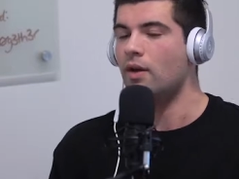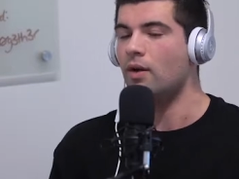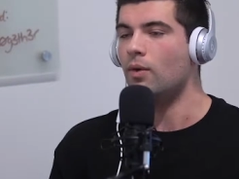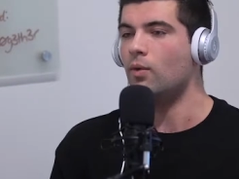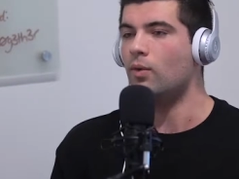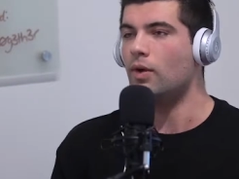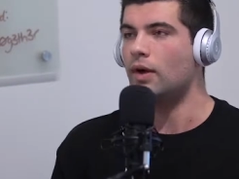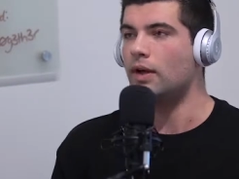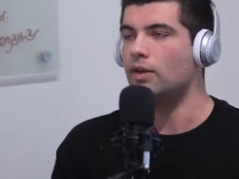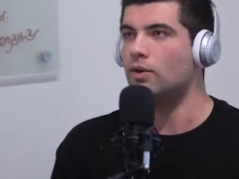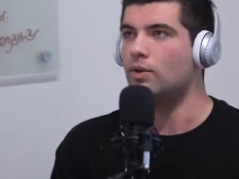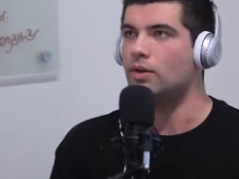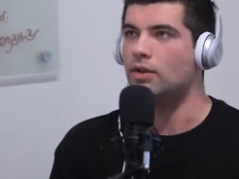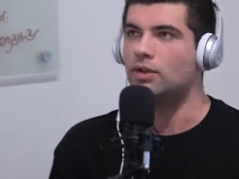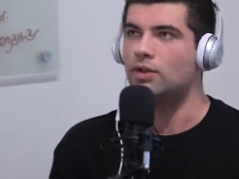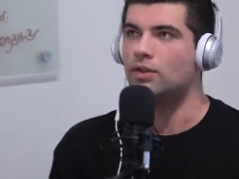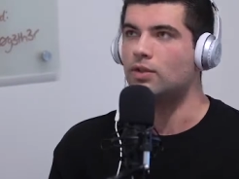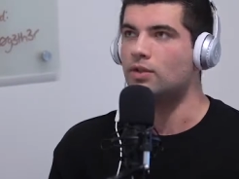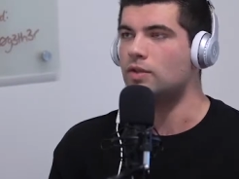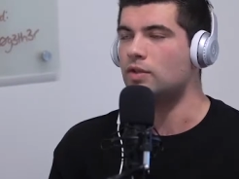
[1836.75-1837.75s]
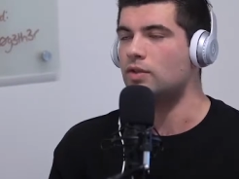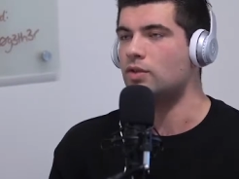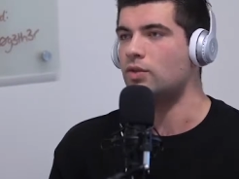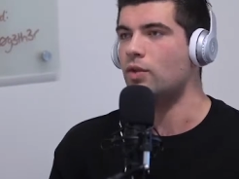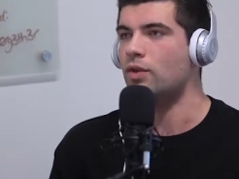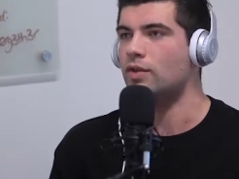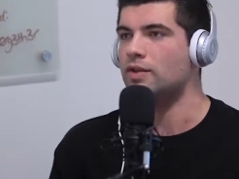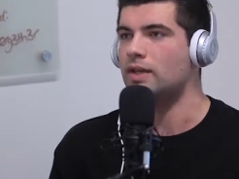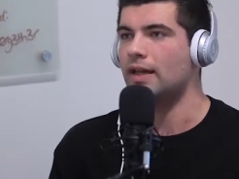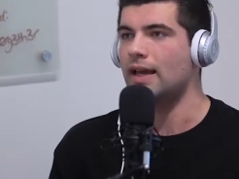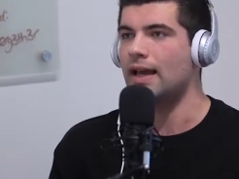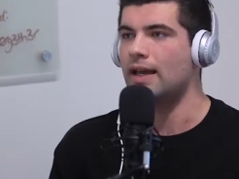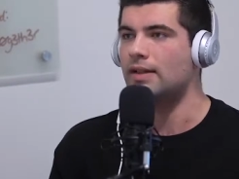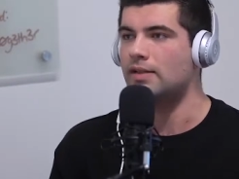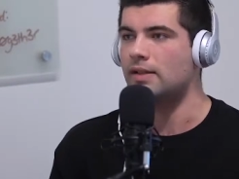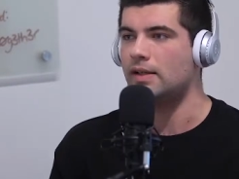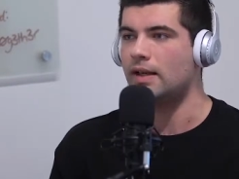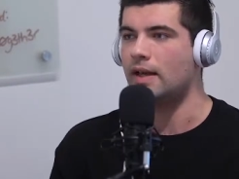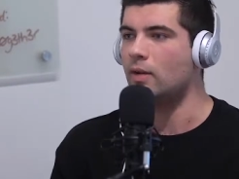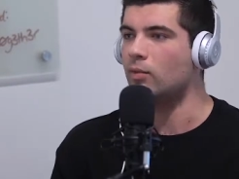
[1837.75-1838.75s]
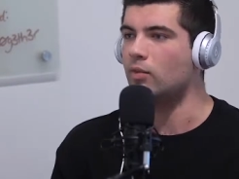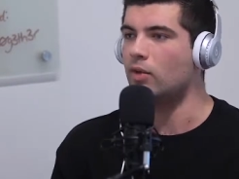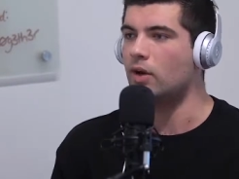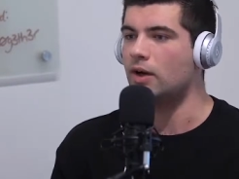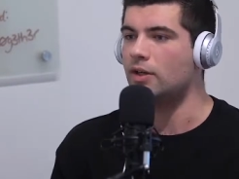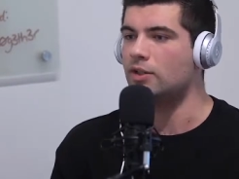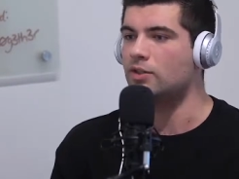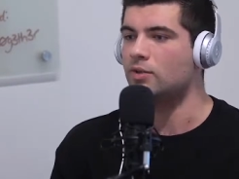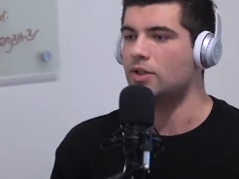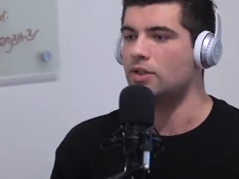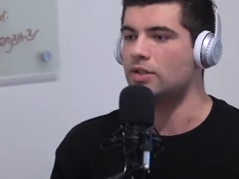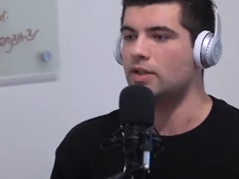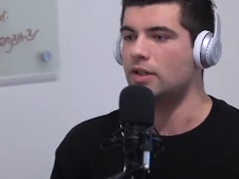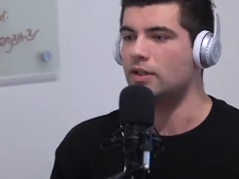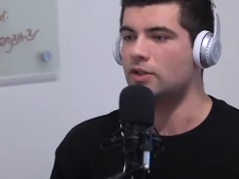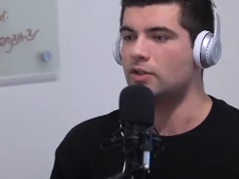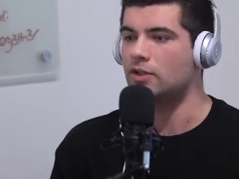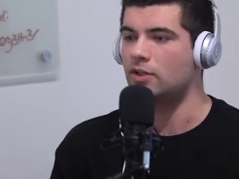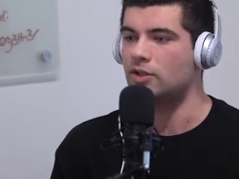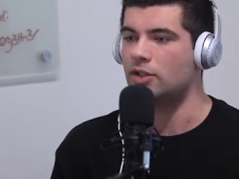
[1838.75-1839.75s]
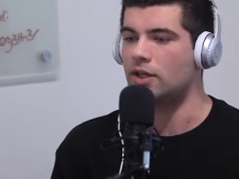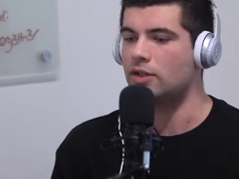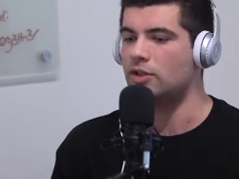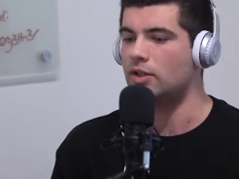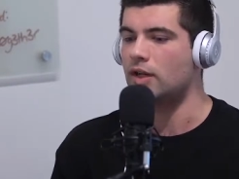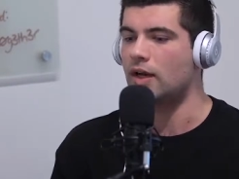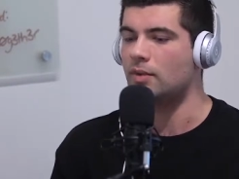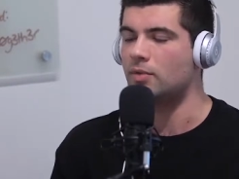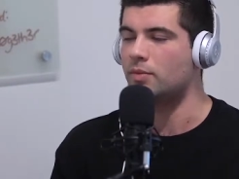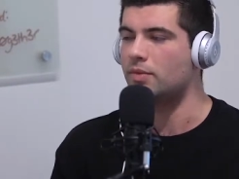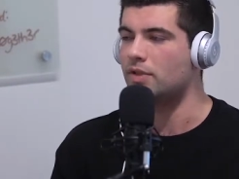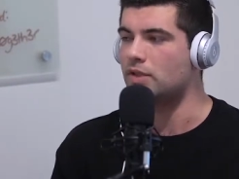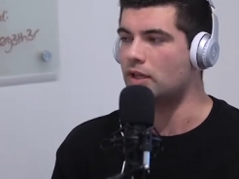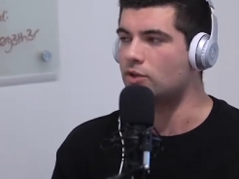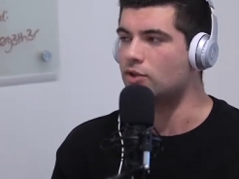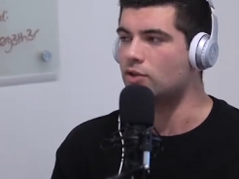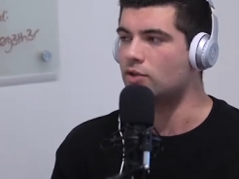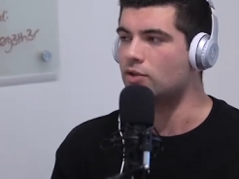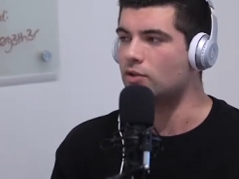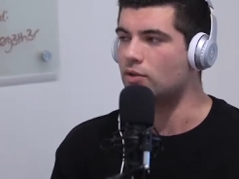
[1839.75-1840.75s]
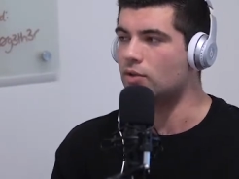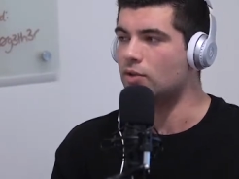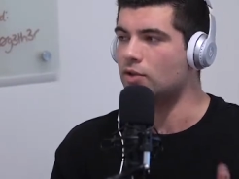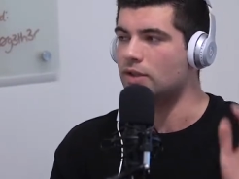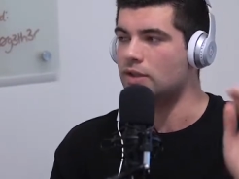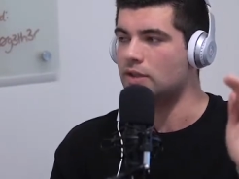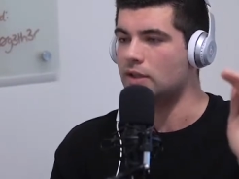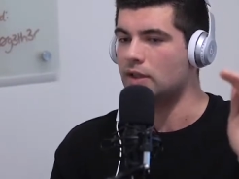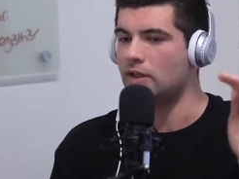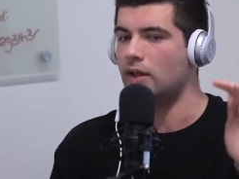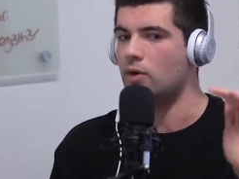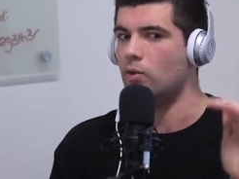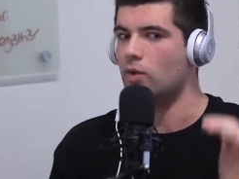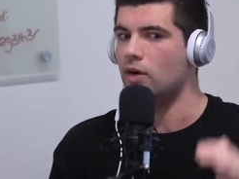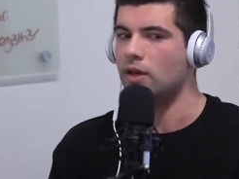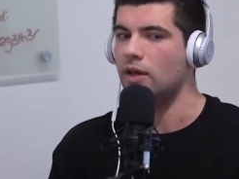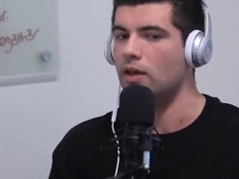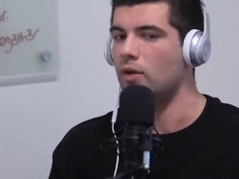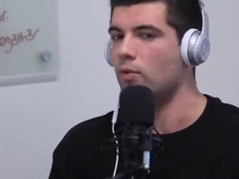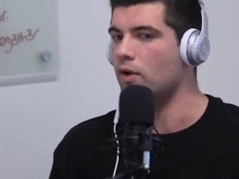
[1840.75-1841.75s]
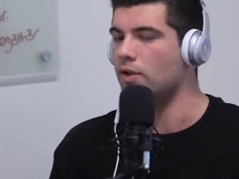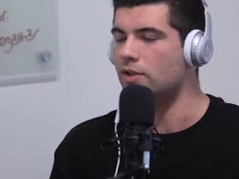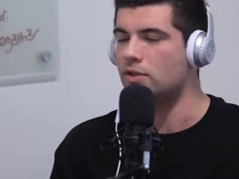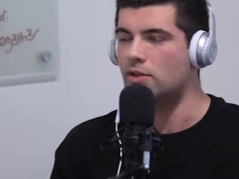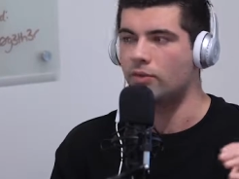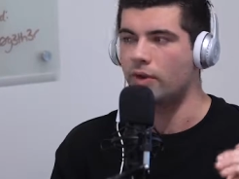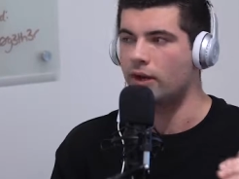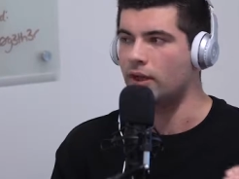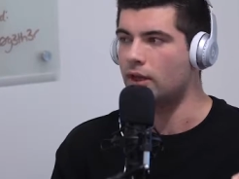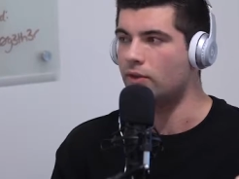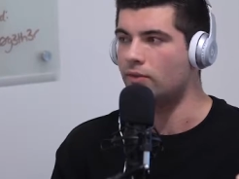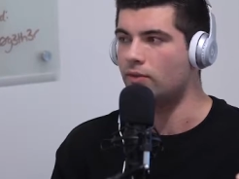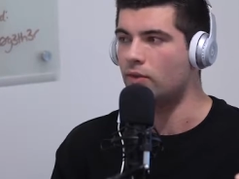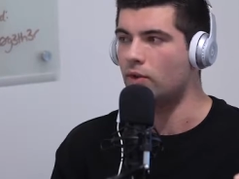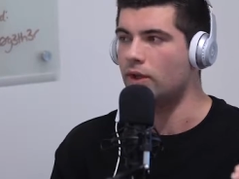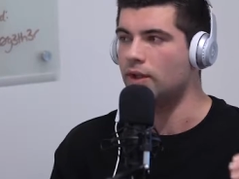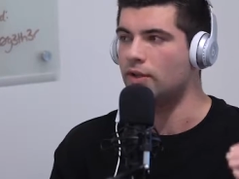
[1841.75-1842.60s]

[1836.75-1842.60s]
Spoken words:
what you can use tools like SEMrush, which is like a search engine optimization tool to see like what keywords they're ranking for.